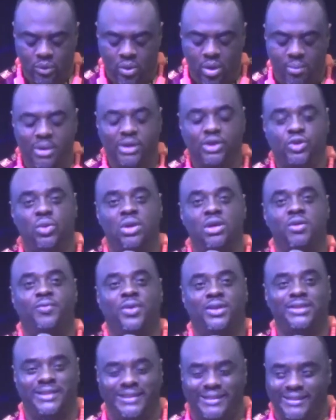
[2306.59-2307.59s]
Numbers
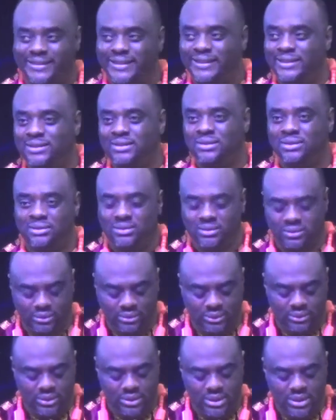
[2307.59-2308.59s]
24, 16.
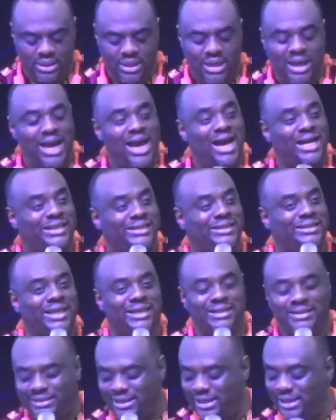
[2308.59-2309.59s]
Acts
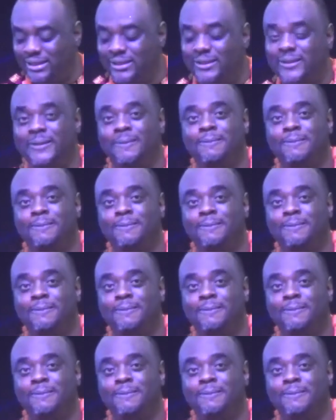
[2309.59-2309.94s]
10, 10.